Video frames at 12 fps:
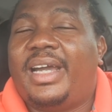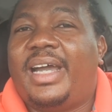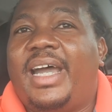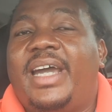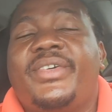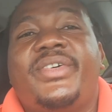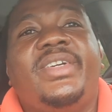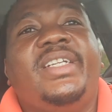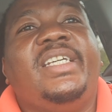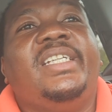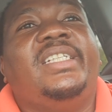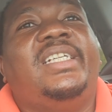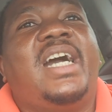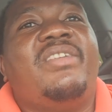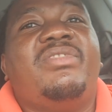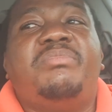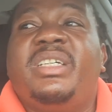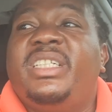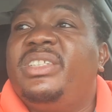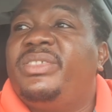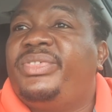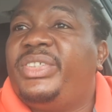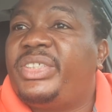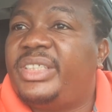I don't need government in
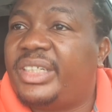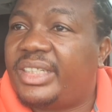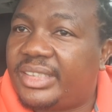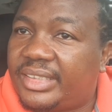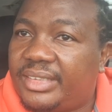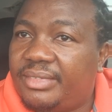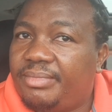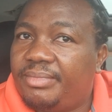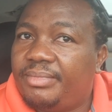fisheries.